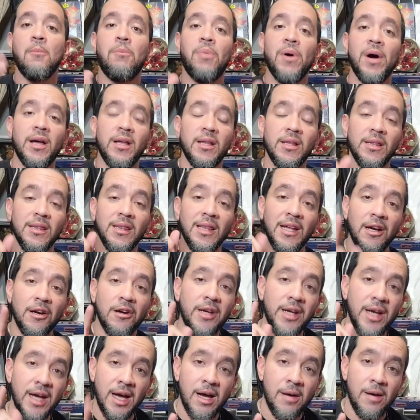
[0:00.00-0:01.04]
but
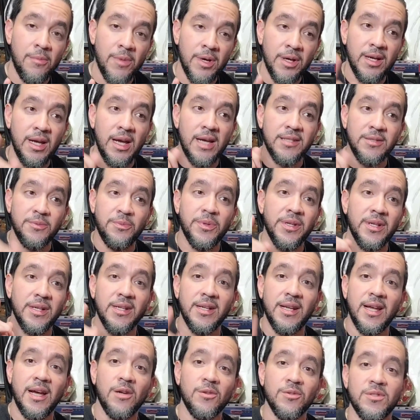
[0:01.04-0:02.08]
Larry Hama has been
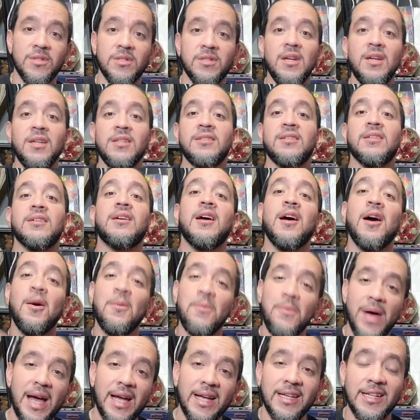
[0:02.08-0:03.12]
announced to come
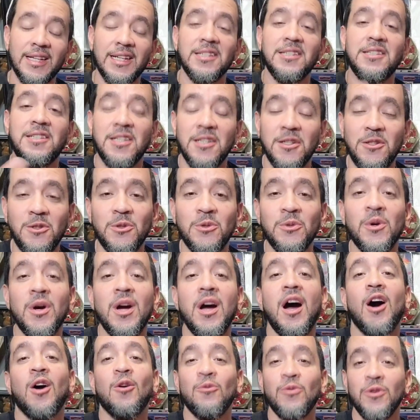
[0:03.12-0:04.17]
back and continue
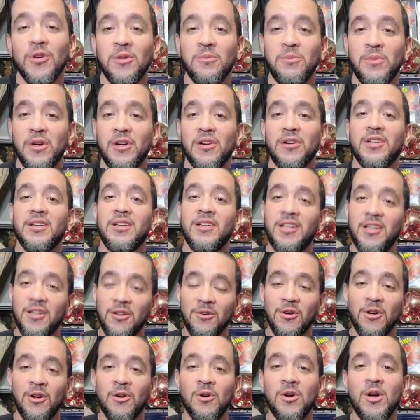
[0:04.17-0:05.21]
A Real American
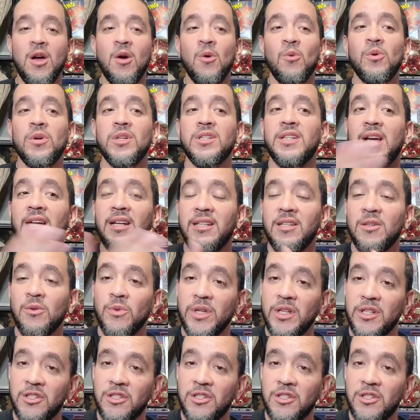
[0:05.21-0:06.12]
Hero, which ended with